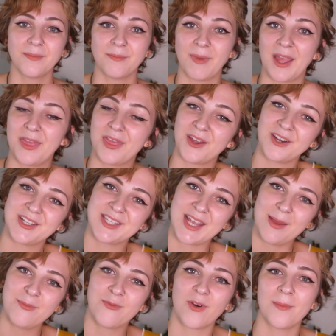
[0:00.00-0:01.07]
My third
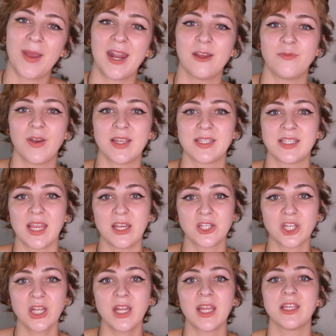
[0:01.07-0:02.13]
tip for
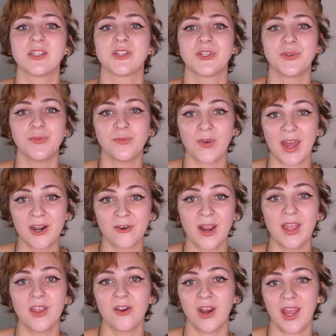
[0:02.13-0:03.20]
manifestation is to venerate your